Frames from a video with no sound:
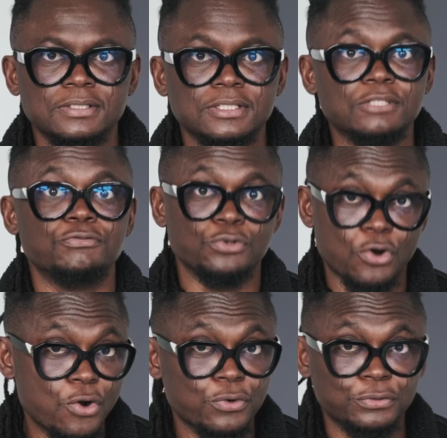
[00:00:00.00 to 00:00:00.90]
If you
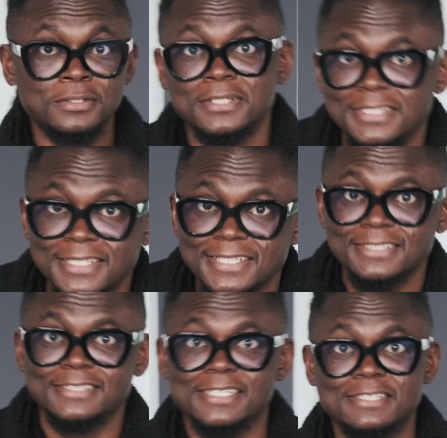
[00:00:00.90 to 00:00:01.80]
own
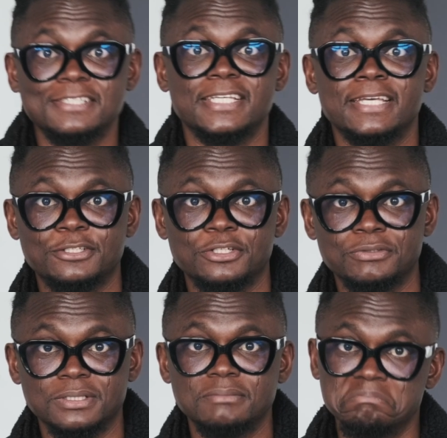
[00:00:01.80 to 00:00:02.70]
the Technics
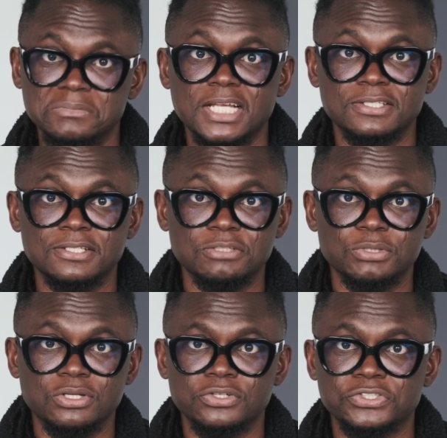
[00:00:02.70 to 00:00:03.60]
EAH-A800, that's easy
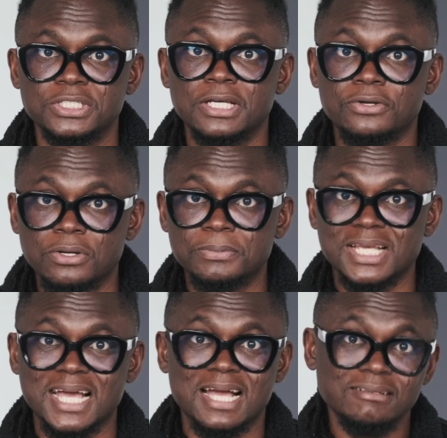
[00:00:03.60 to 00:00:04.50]
because the ear cups
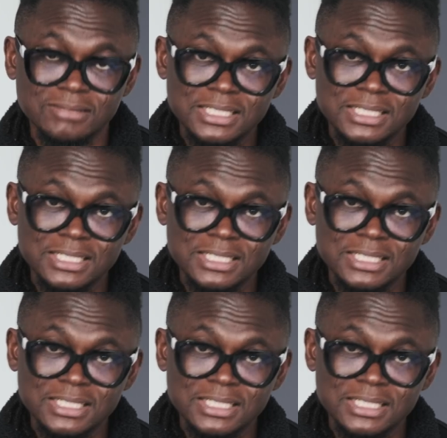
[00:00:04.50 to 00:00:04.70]
are